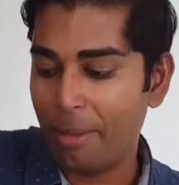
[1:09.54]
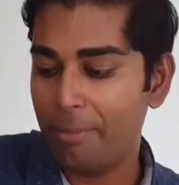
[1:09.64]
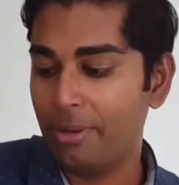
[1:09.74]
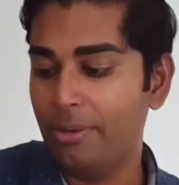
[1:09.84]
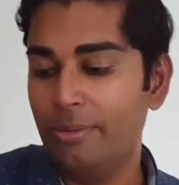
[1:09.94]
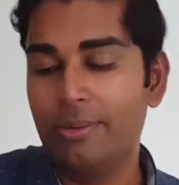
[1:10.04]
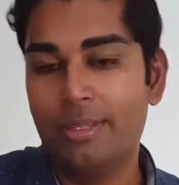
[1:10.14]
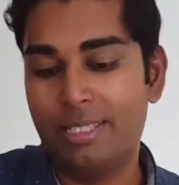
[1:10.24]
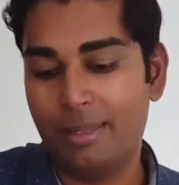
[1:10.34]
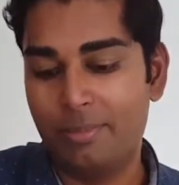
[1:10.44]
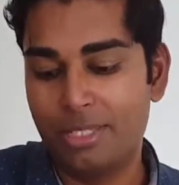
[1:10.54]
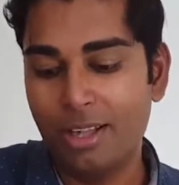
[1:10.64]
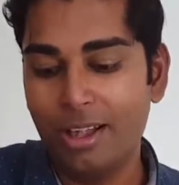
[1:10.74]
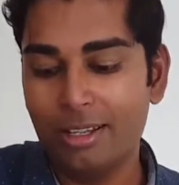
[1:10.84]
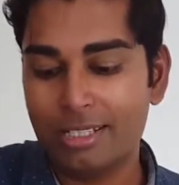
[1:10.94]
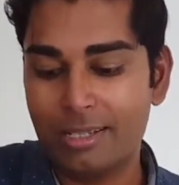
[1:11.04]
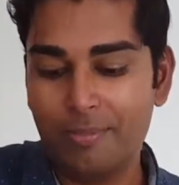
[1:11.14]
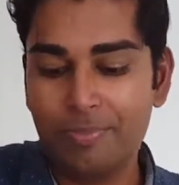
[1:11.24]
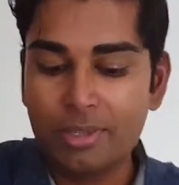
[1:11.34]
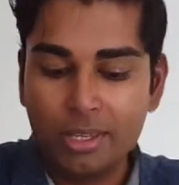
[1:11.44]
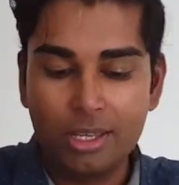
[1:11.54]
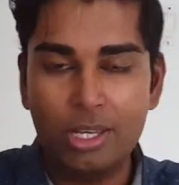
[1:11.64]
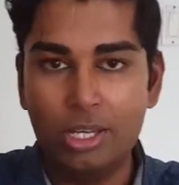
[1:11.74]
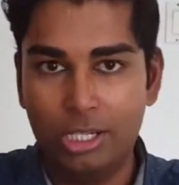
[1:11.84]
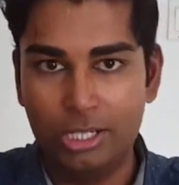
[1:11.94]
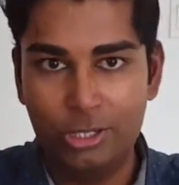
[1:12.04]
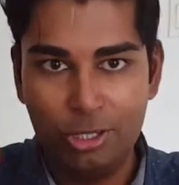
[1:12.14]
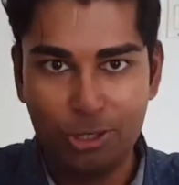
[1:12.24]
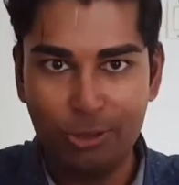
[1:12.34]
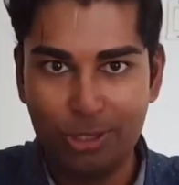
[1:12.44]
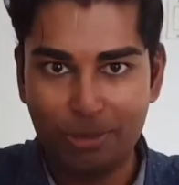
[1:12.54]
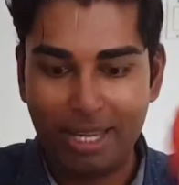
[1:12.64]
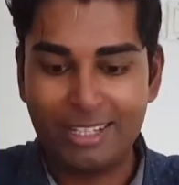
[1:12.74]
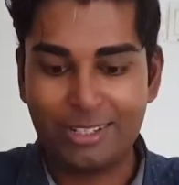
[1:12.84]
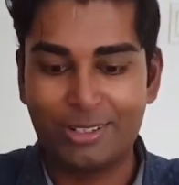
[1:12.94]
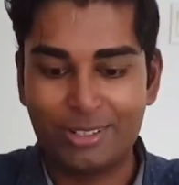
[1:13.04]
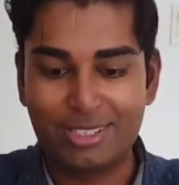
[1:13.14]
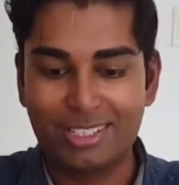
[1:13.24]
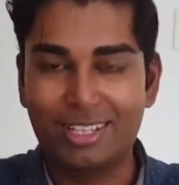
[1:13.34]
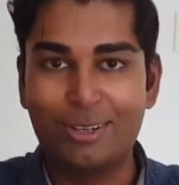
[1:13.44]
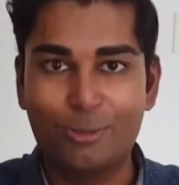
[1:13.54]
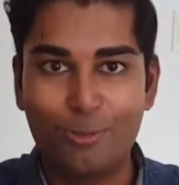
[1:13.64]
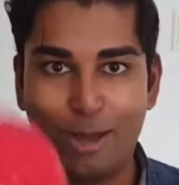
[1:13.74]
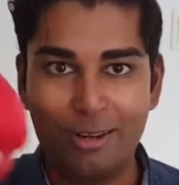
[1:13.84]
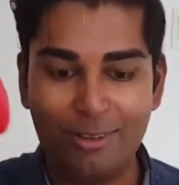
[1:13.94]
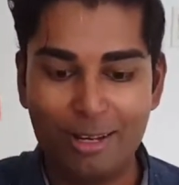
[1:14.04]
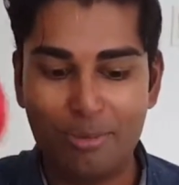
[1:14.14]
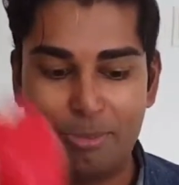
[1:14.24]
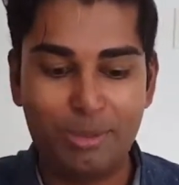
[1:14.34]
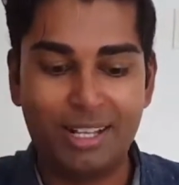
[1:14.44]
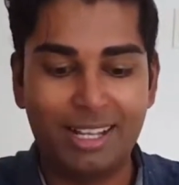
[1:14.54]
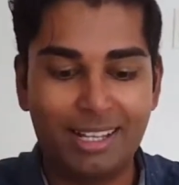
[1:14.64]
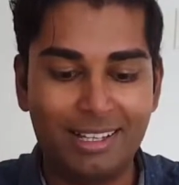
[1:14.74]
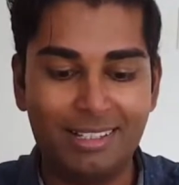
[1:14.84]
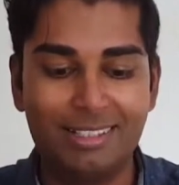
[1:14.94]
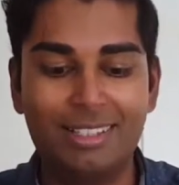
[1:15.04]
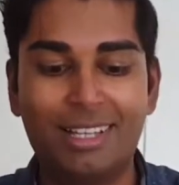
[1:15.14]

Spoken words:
pepper, some salt, 2 tomatoes, 1 red paprika,